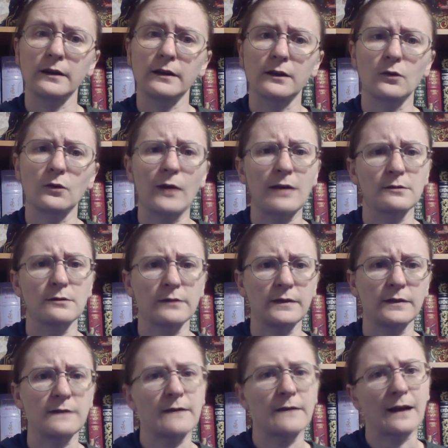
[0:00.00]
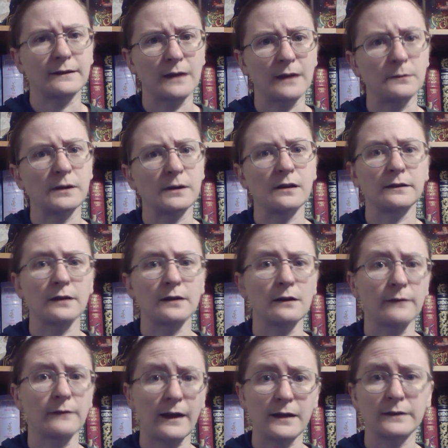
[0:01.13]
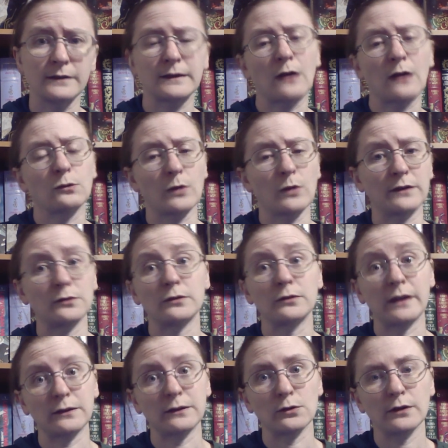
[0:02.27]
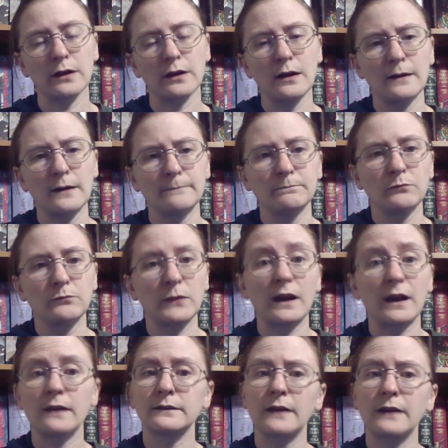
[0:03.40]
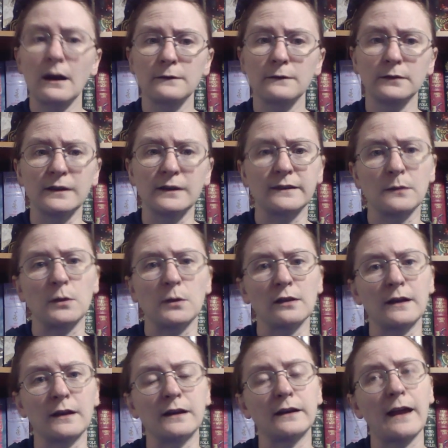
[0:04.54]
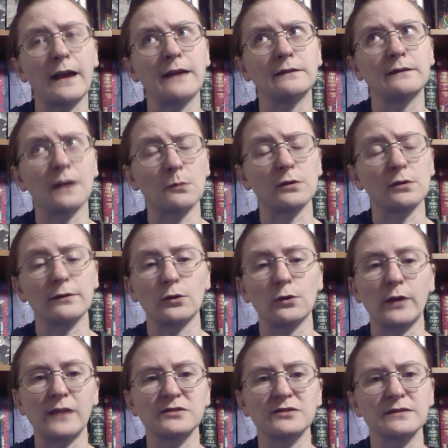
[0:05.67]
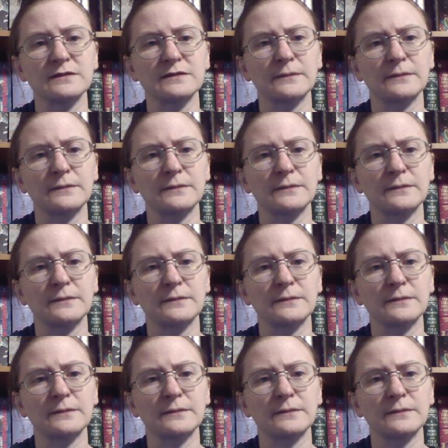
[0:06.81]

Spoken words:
rather than the vast emptiness of a southwestern desert, that has carefully simulated a number of locations.